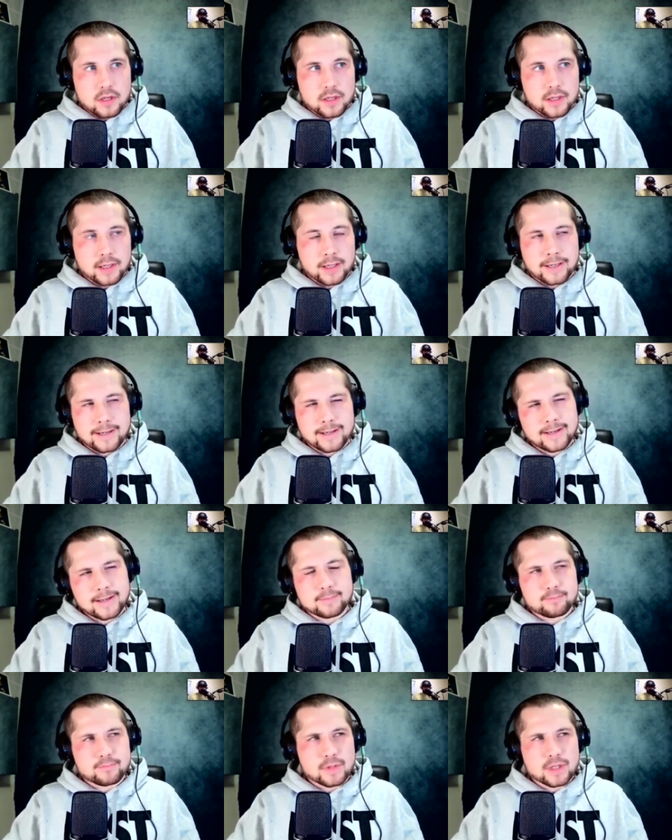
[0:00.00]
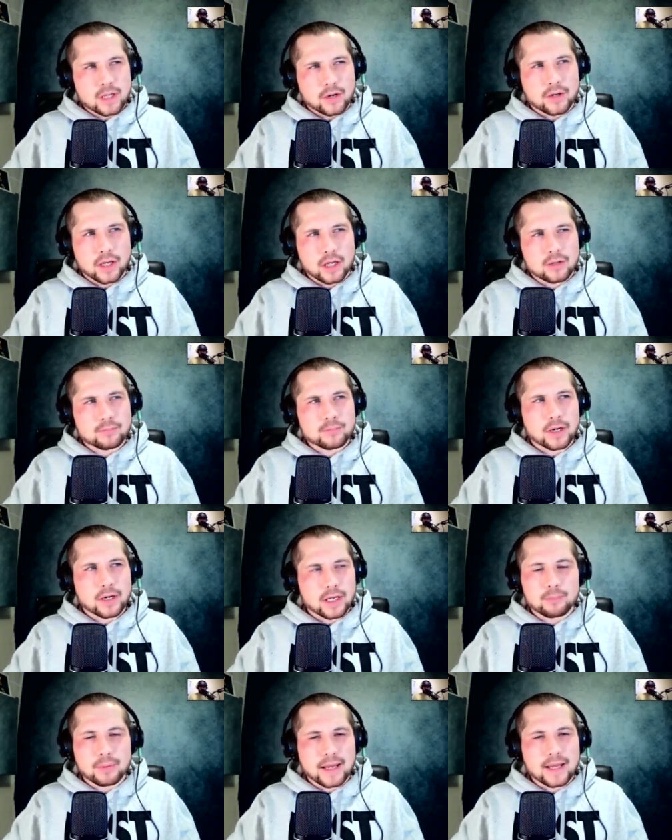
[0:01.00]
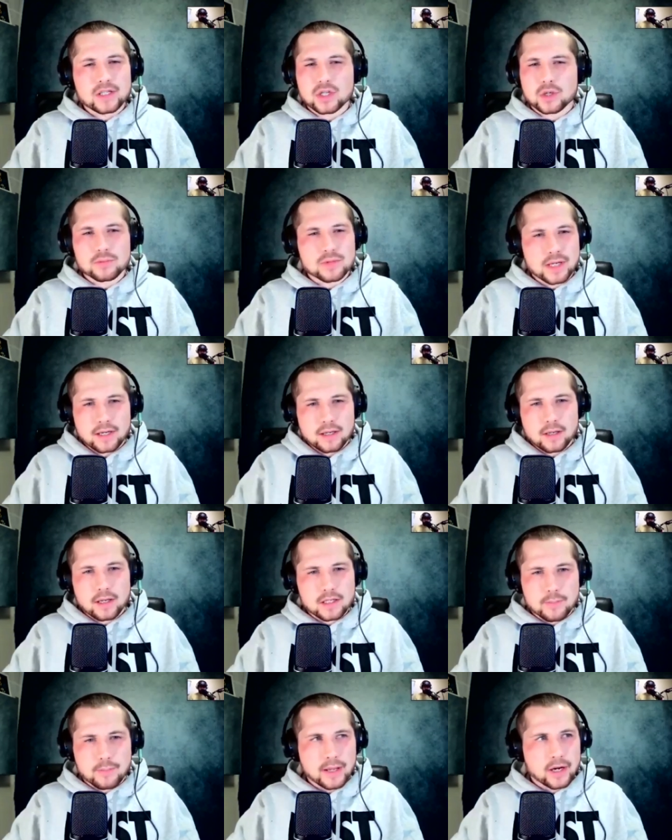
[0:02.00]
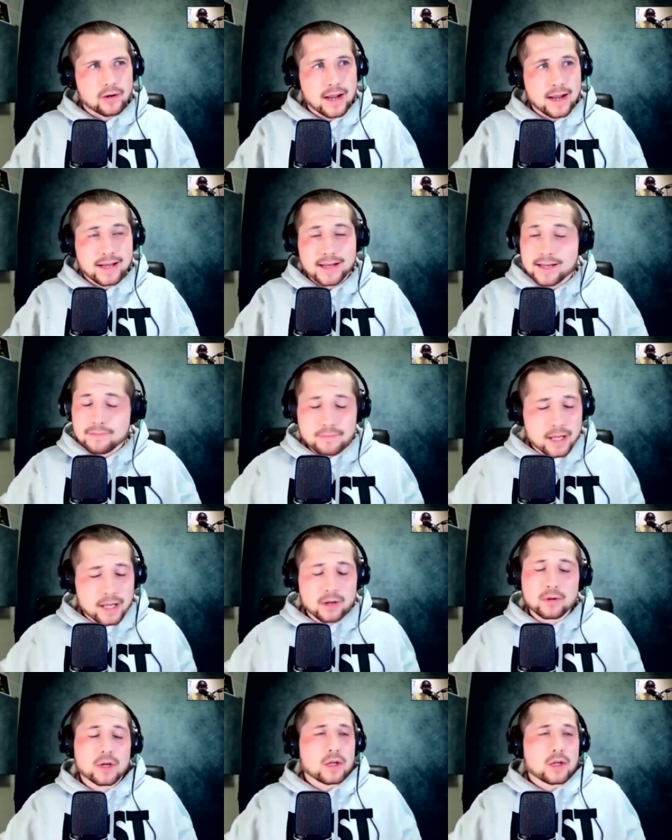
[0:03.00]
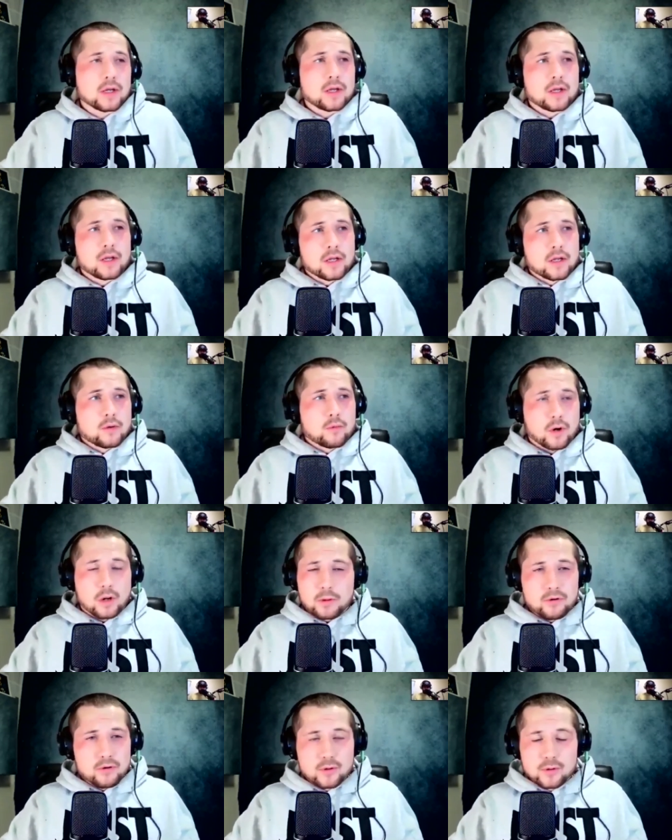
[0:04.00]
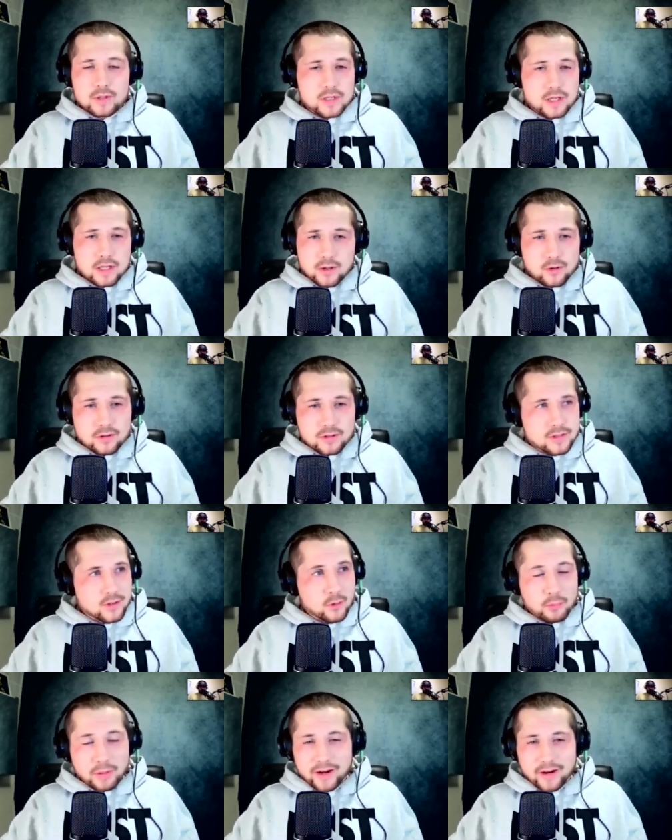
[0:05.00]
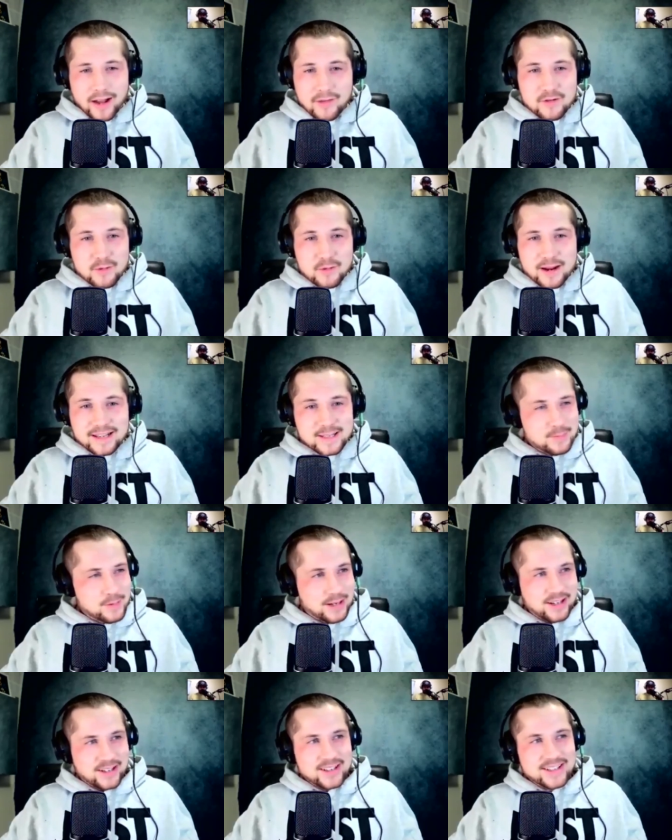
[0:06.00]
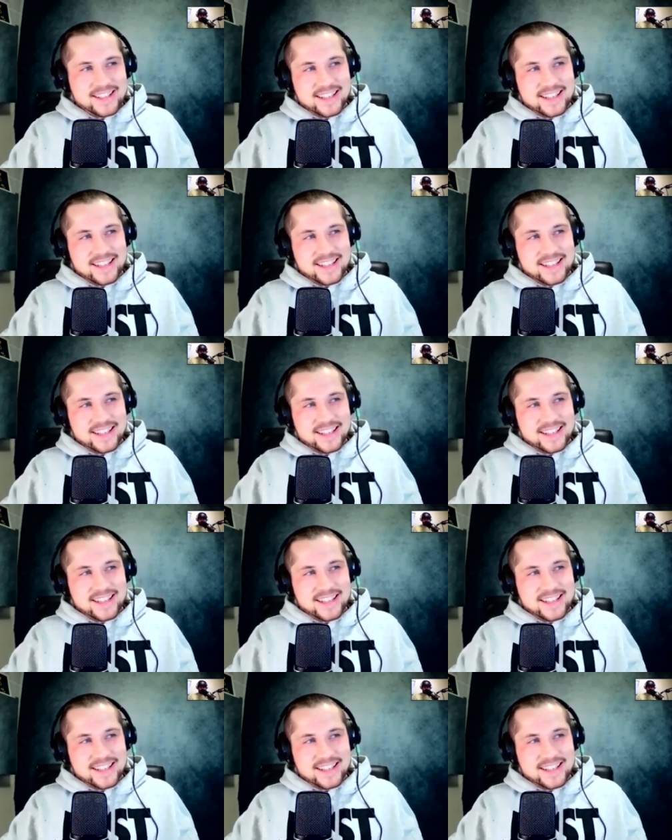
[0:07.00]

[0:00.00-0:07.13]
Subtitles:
Yeah, I think Blaydes comes in as a better athlete. Now, one of my rules is don't bet on heavyweights because